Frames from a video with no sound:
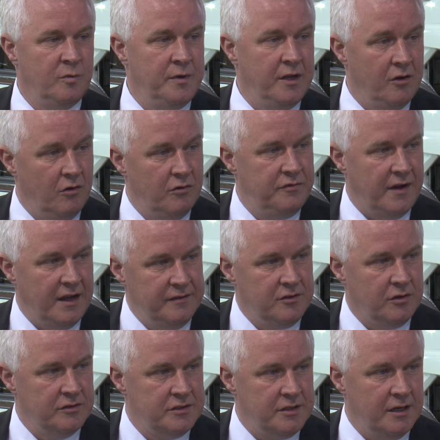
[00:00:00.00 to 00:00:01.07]
will be in all five
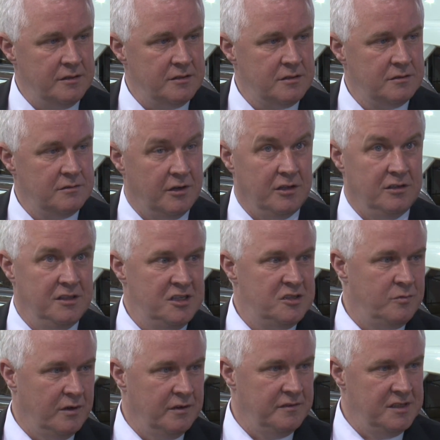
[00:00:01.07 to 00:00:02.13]
continents, or at
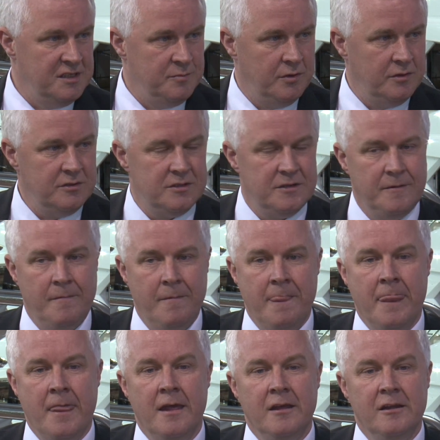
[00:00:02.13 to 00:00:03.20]
least one of these boats.
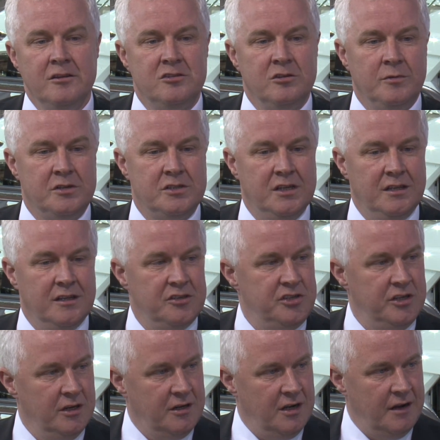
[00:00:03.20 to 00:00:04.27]
So we're seeing the
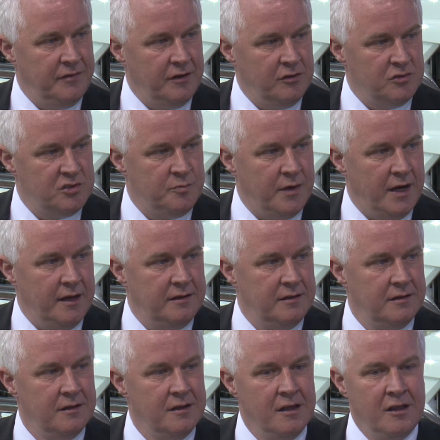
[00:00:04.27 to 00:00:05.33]
geographical spread.
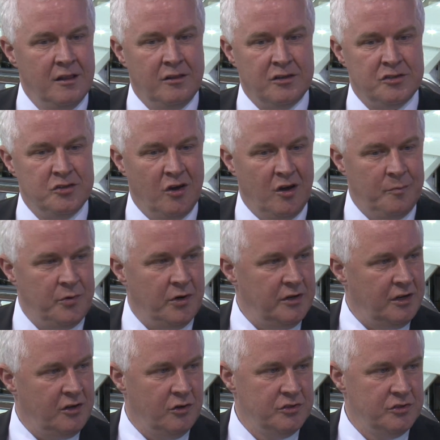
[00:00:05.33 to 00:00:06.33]
There's not a product